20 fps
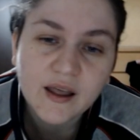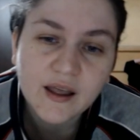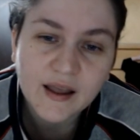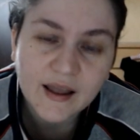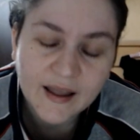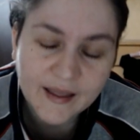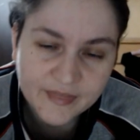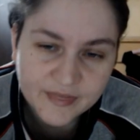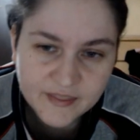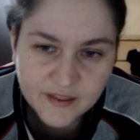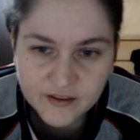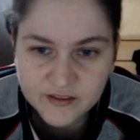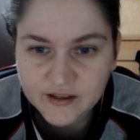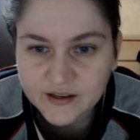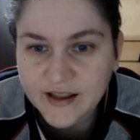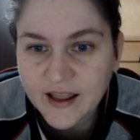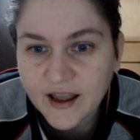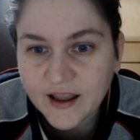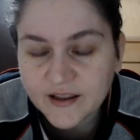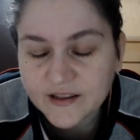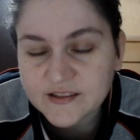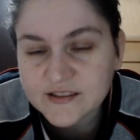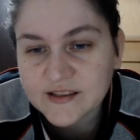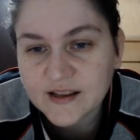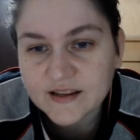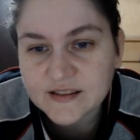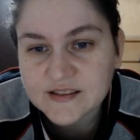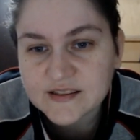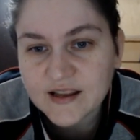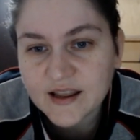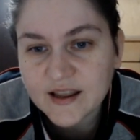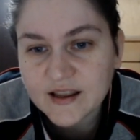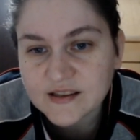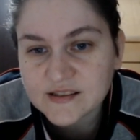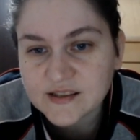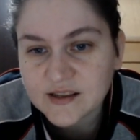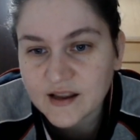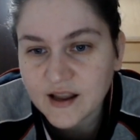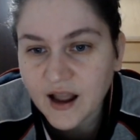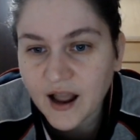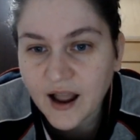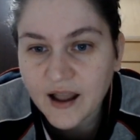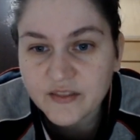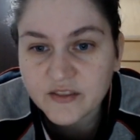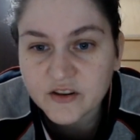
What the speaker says: And the other guy instead says, either